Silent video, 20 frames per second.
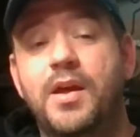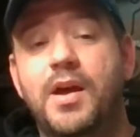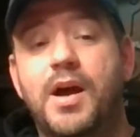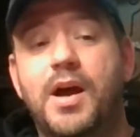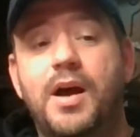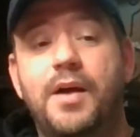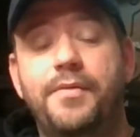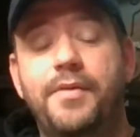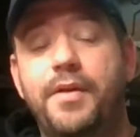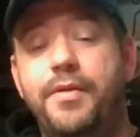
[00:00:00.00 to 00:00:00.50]

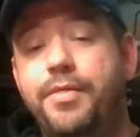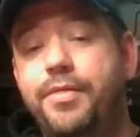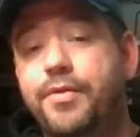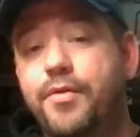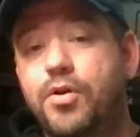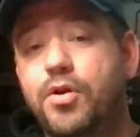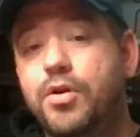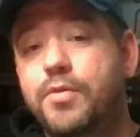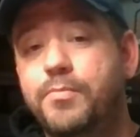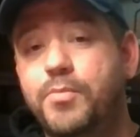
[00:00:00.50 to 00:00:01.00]
uh, the
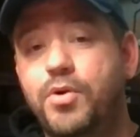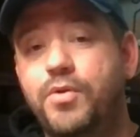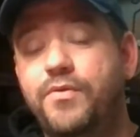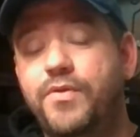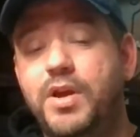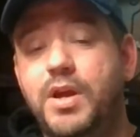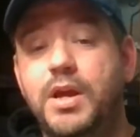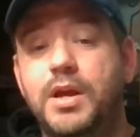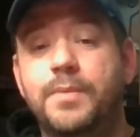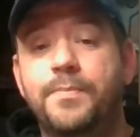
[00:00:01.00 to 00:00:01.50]
third
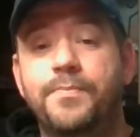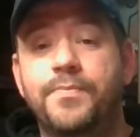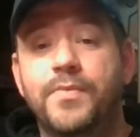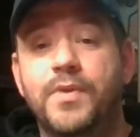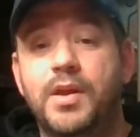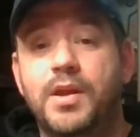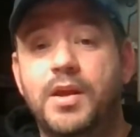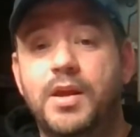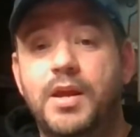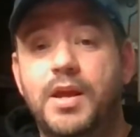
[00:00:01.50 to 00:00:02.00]
movie
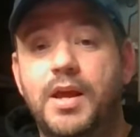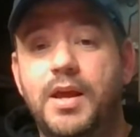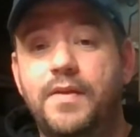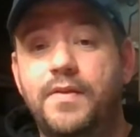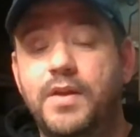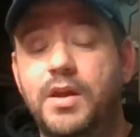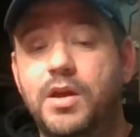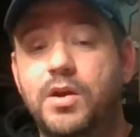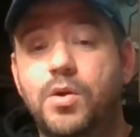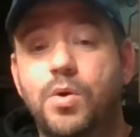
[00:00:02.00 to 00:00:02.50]
in
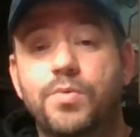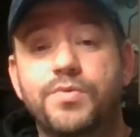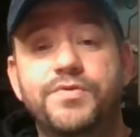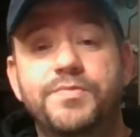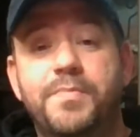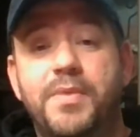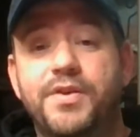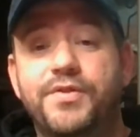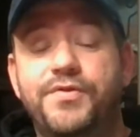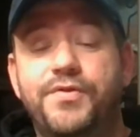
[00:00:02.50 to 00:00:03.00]
the
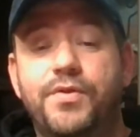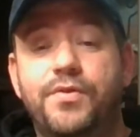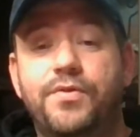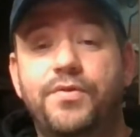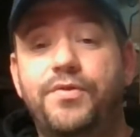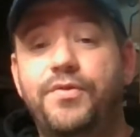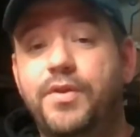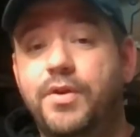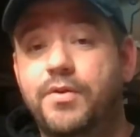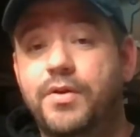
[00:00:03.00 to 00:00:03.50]

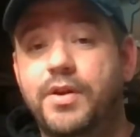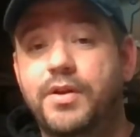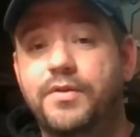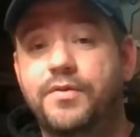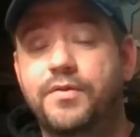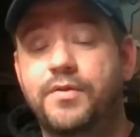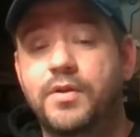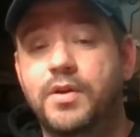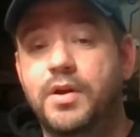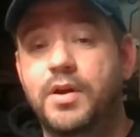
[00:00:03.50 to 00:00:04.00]
Ghostbusters
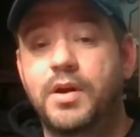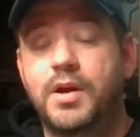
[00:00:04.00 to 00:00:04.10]
series.